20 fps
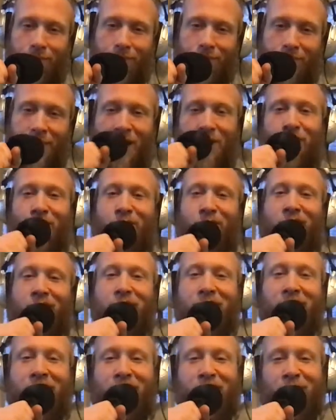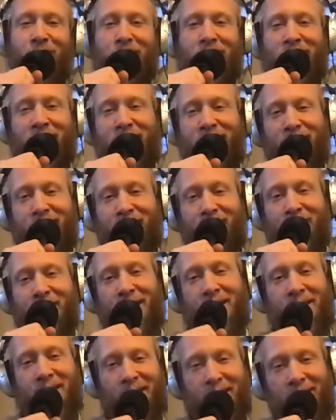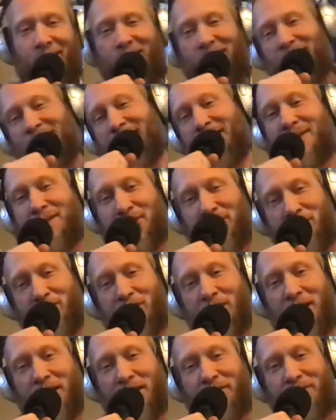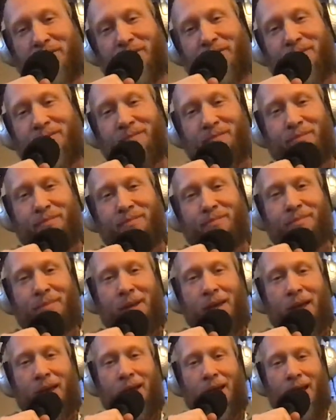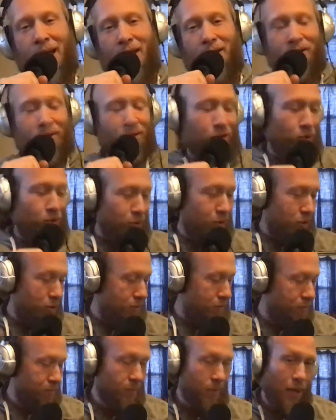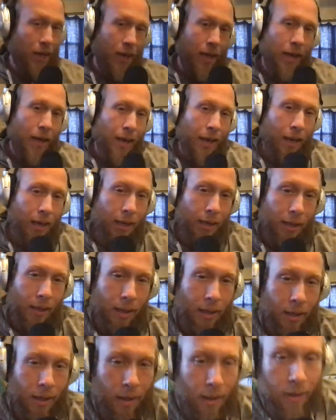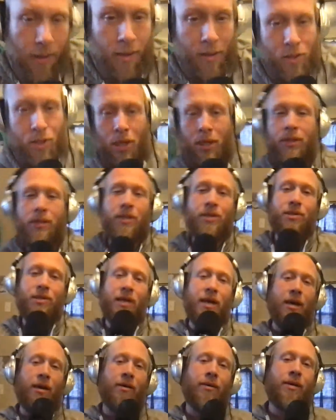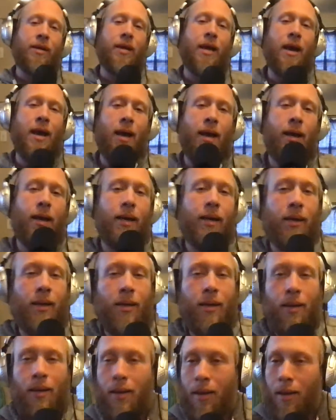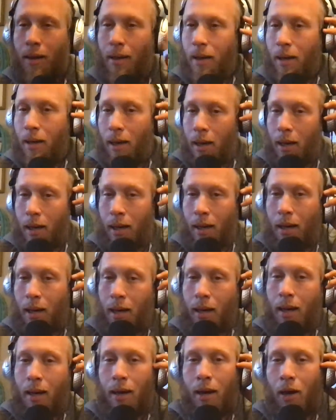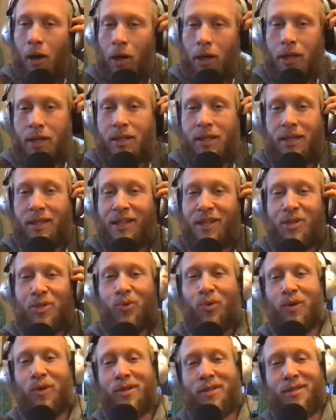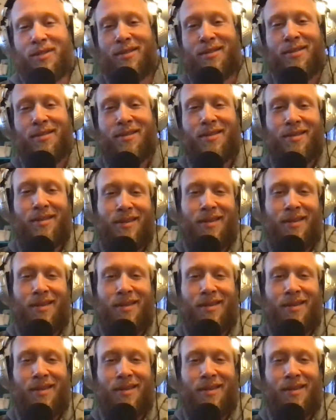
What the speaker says: Hey, what's up, everybody? This is Jeff. How you doing? Hey, check this out. I already did this once,